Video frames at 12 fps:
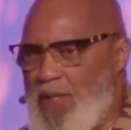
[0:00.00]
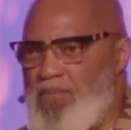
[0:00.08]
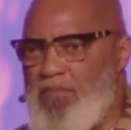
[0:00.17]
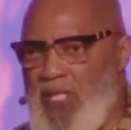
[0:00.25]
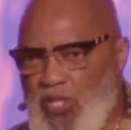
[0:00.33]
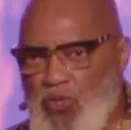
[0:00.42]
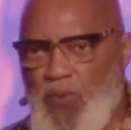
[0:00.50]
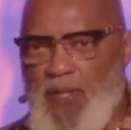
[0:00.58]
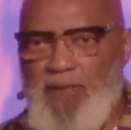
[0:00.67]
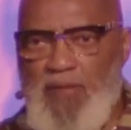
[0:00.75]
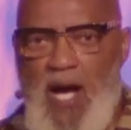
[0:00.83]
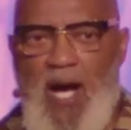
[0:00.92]
the
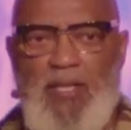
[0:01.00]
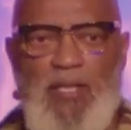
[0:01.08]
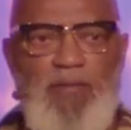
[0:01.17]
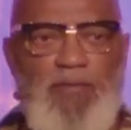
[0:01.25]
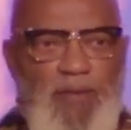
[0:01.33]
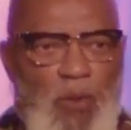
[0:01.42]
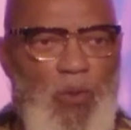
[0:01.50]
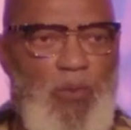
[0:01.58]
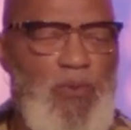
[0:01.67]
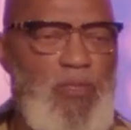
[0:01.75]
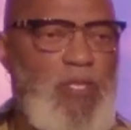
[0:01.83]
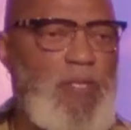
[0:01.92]
mystery of God
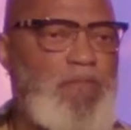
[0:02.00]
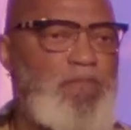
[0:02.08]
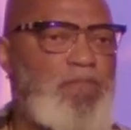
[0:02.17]
unfolds.